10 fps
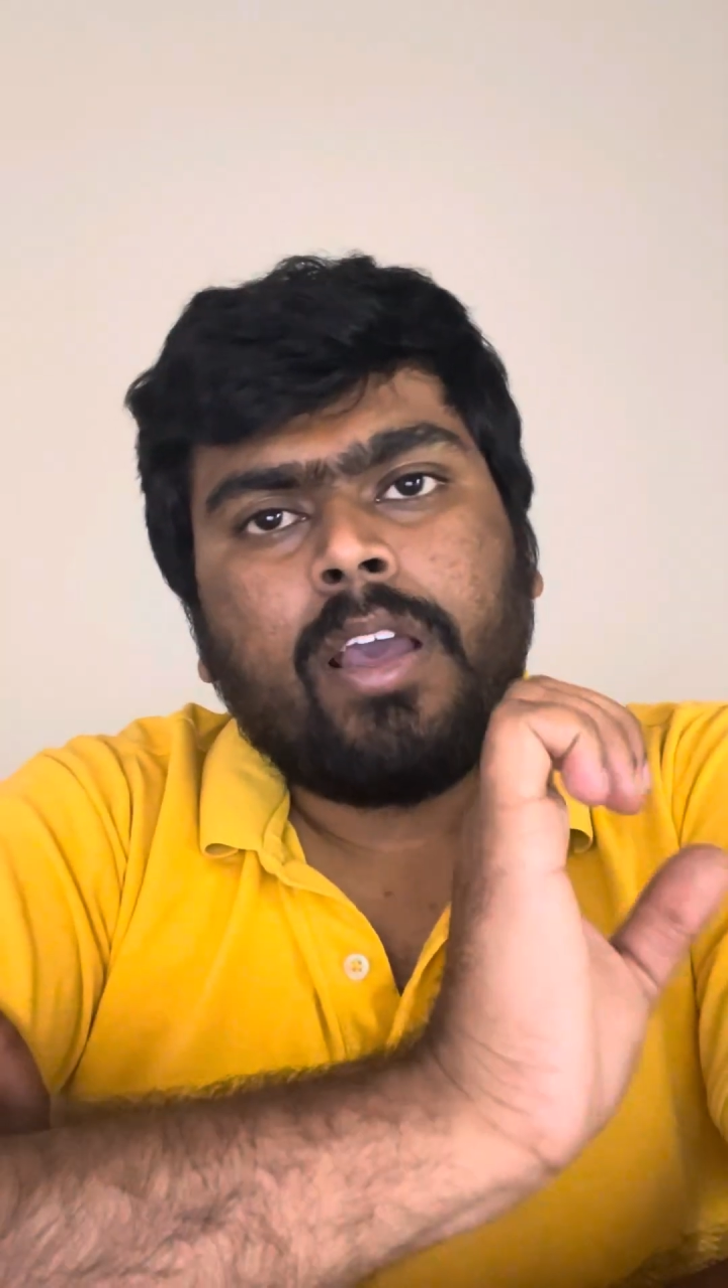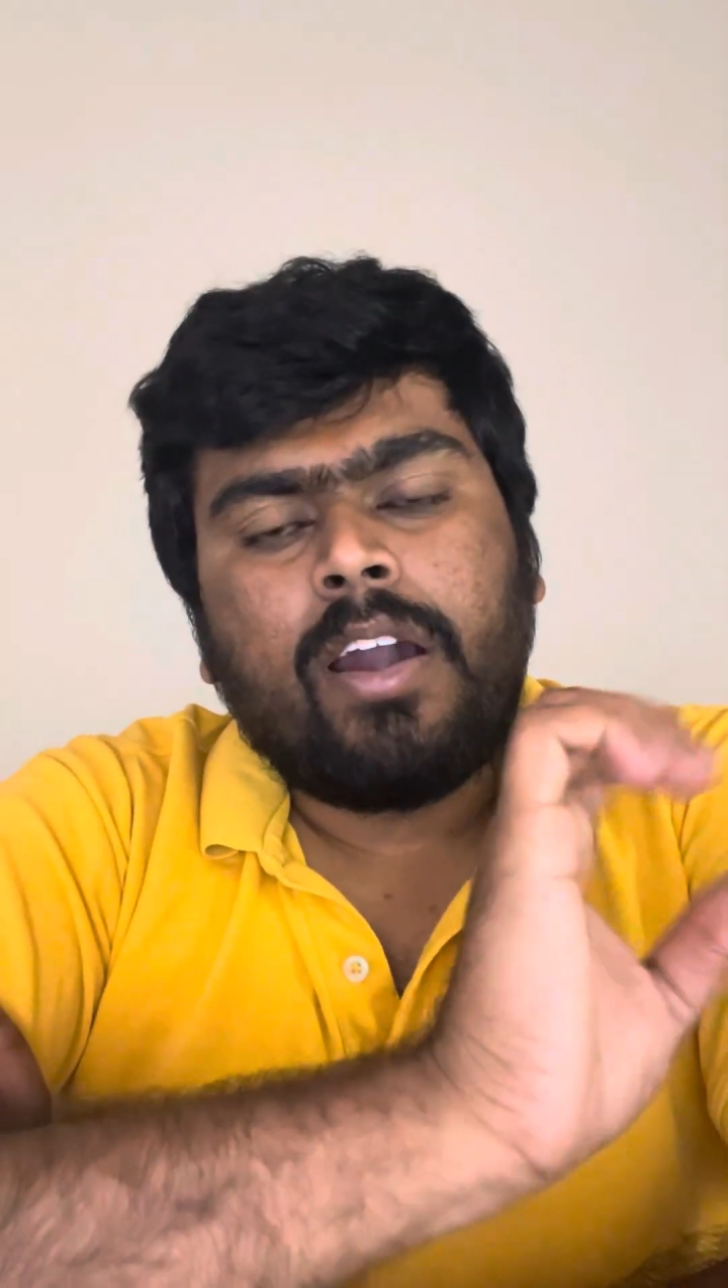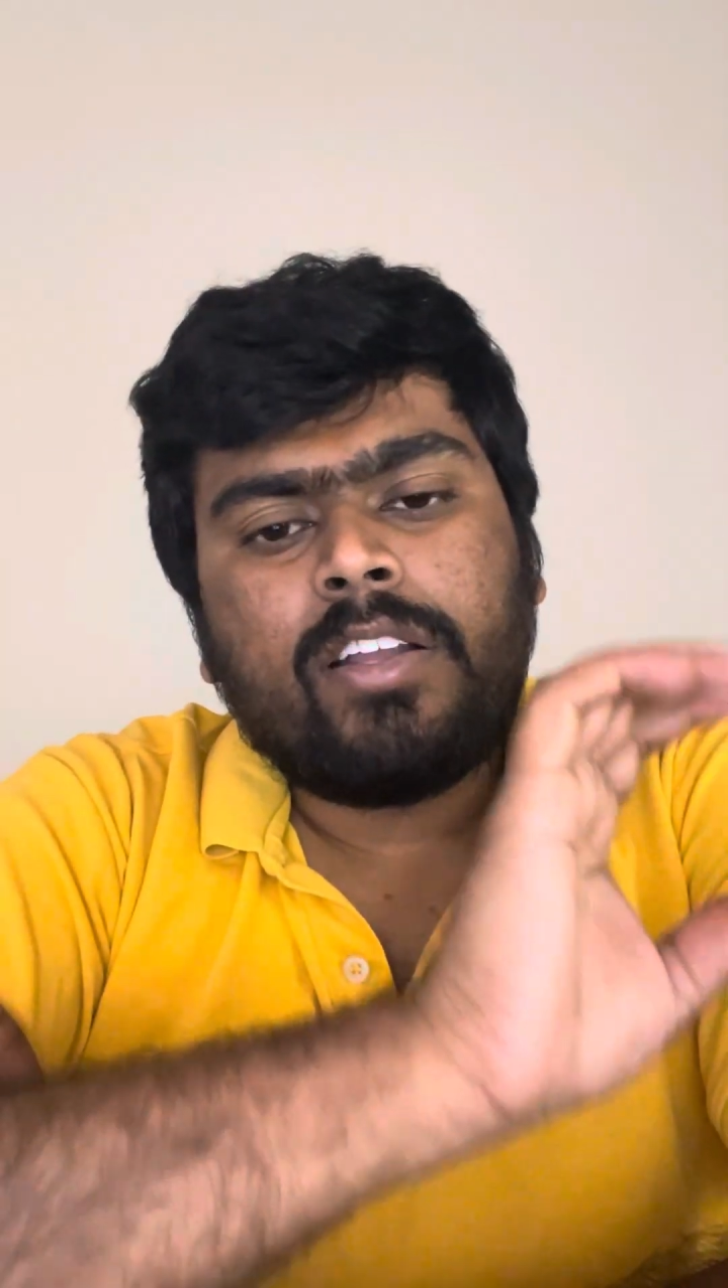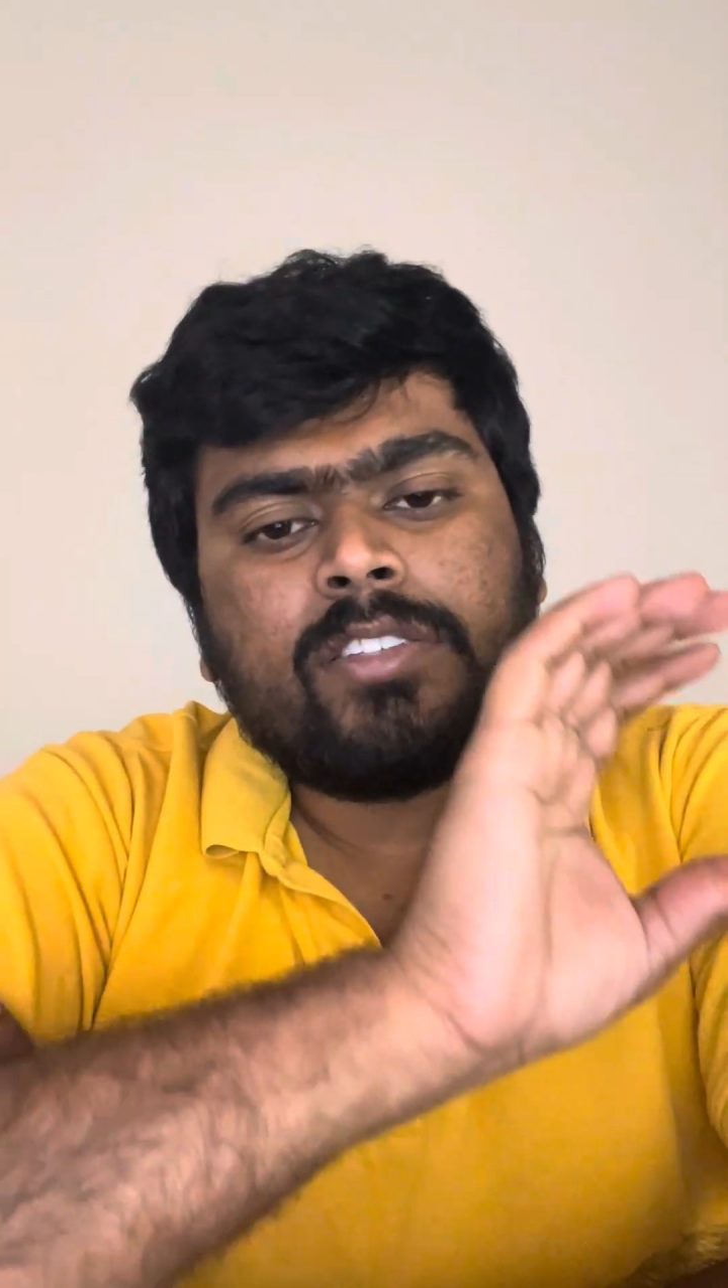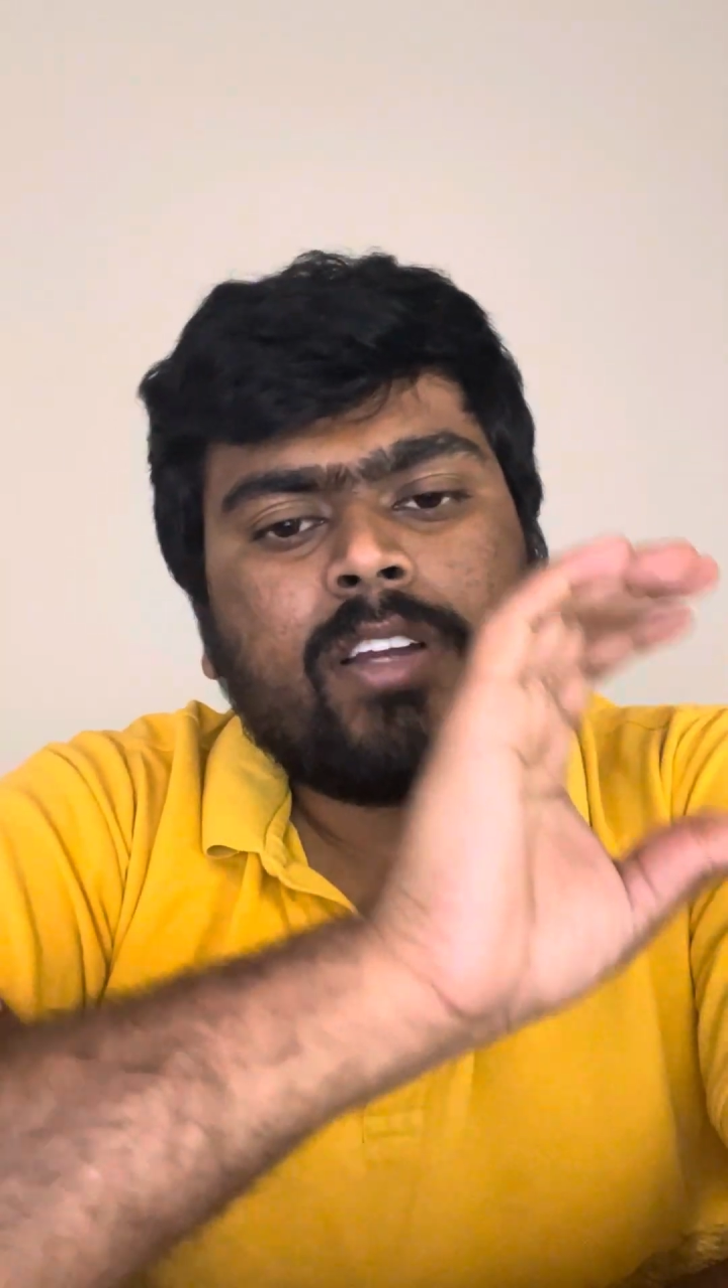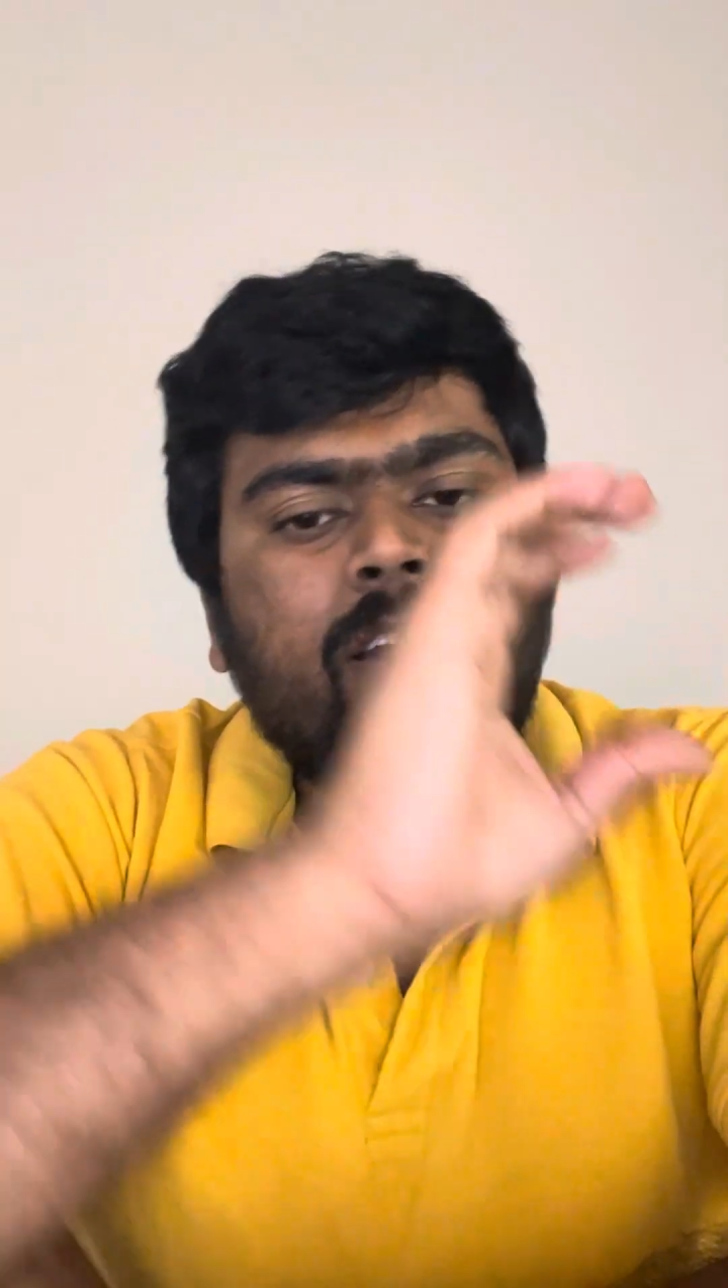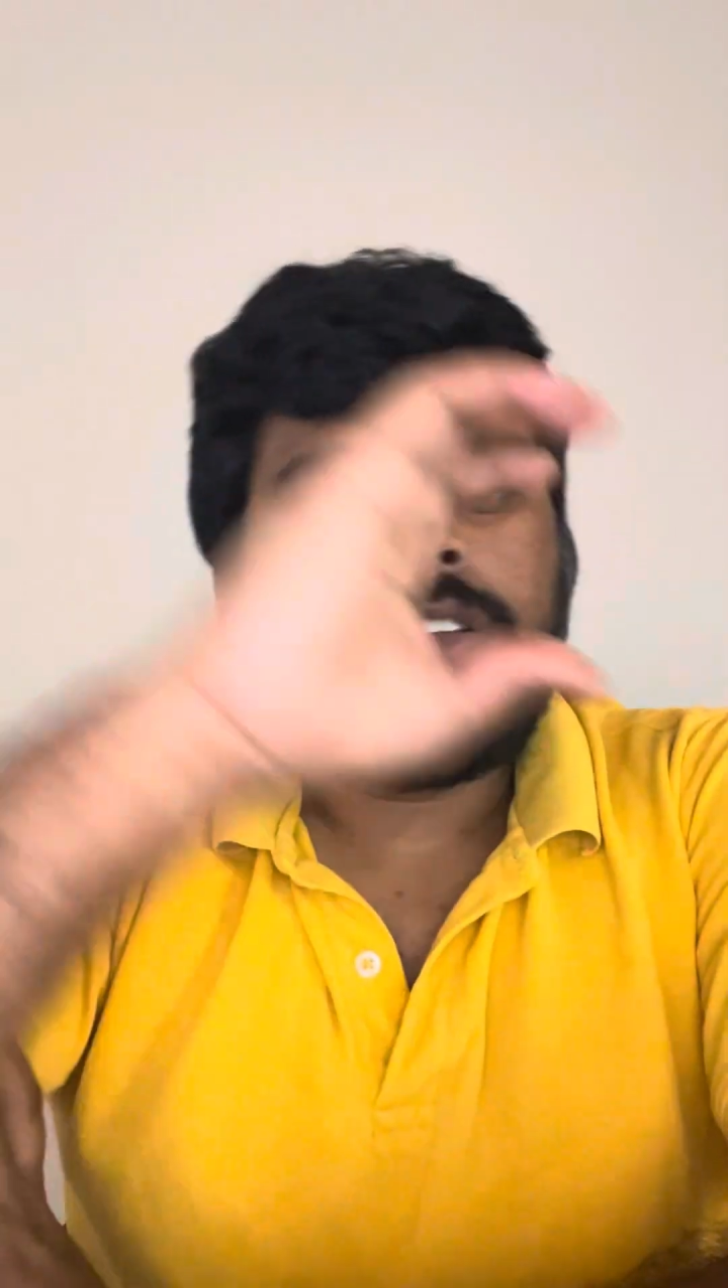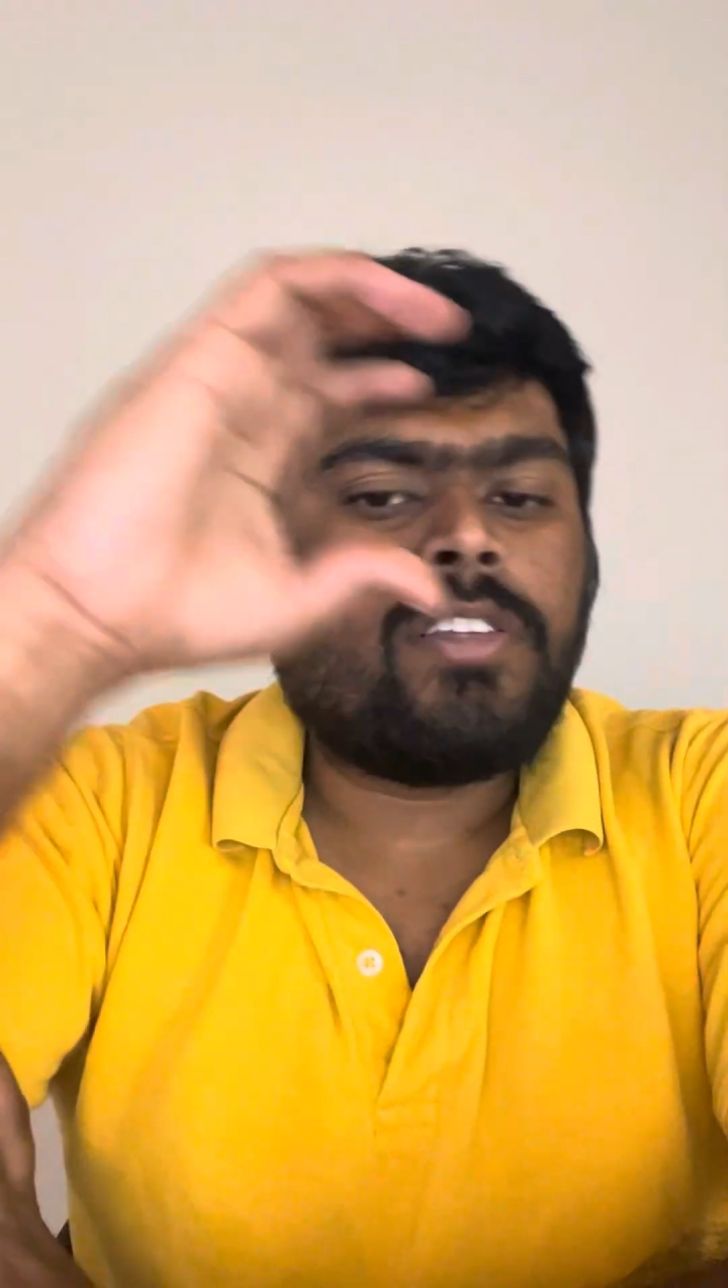understanding